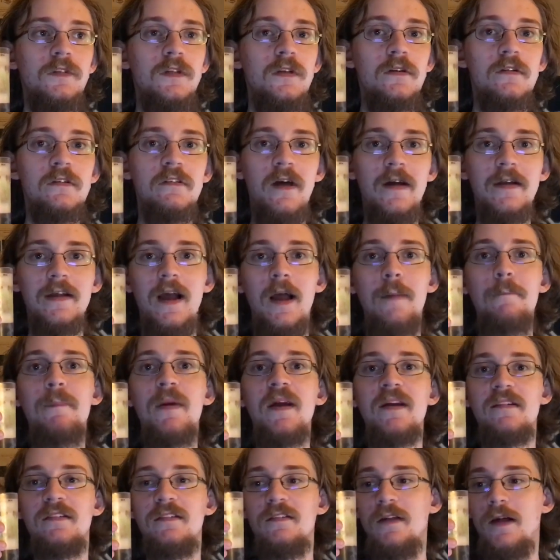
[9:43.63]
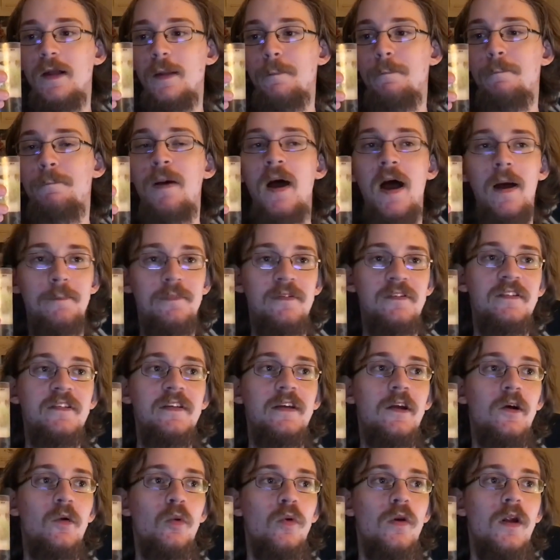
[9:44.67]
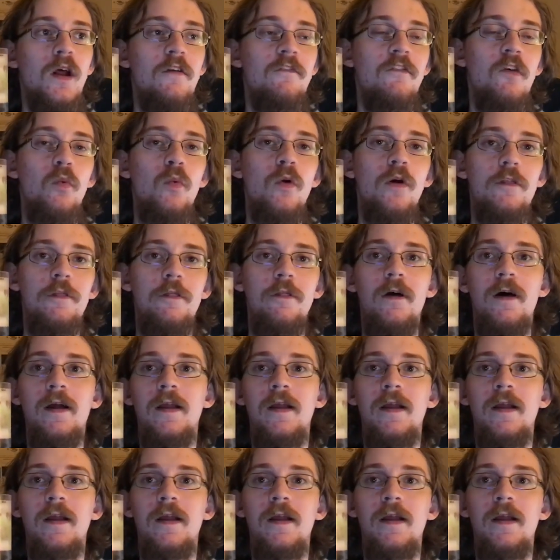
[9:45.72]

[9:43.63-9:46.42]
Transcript: It's like I mix like Pepsi or whatever with